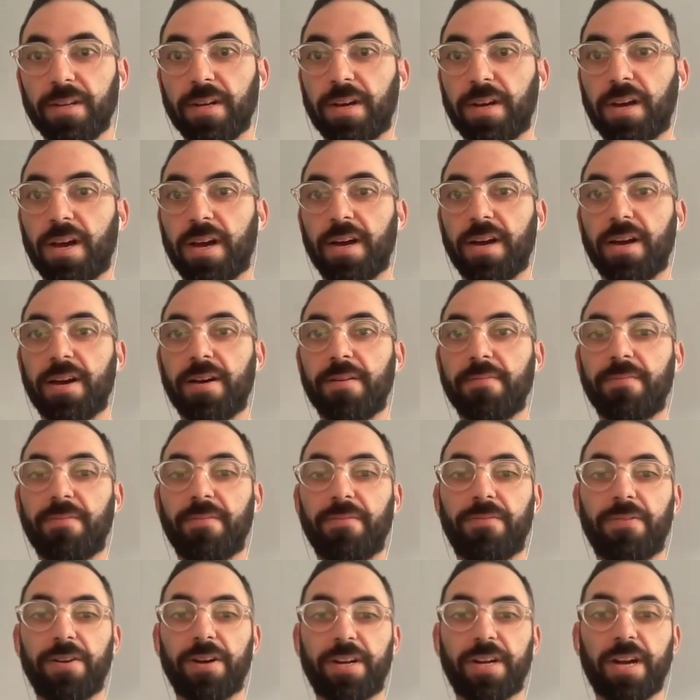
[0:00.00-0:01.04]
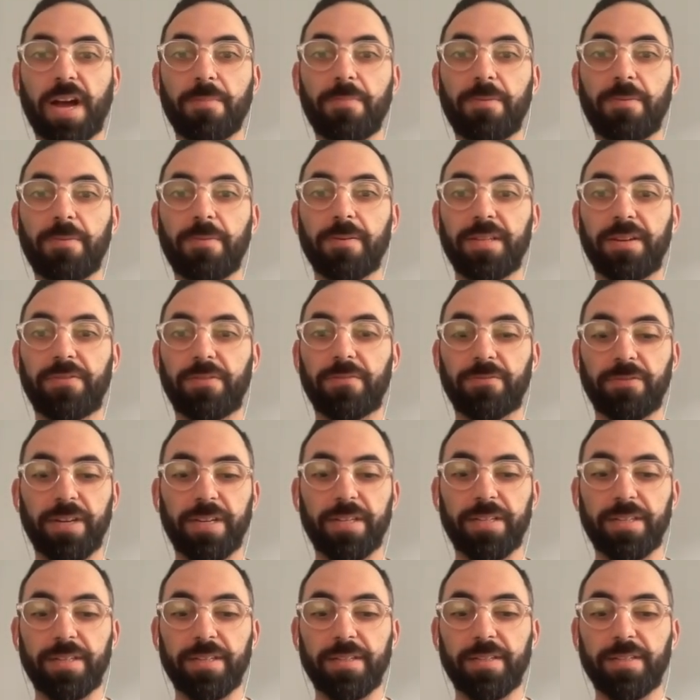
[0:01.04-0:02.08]
for a couple different
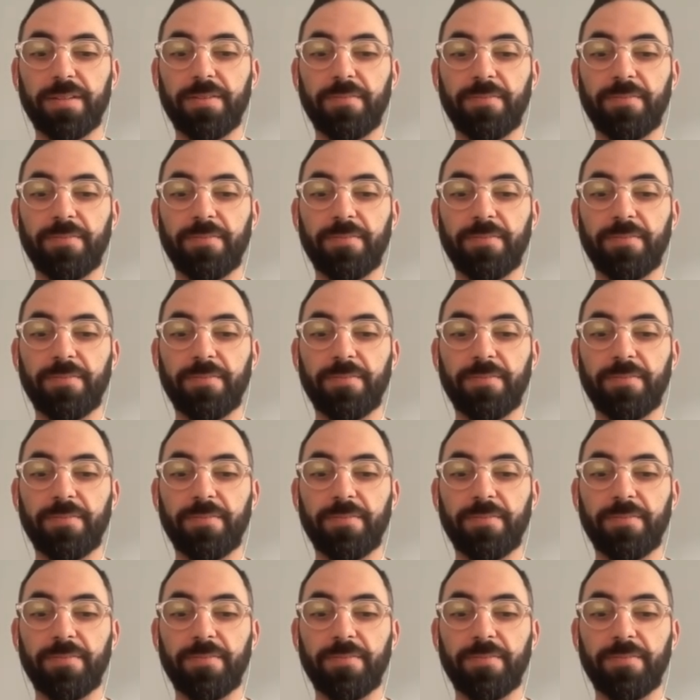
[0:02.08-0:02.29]
reasons.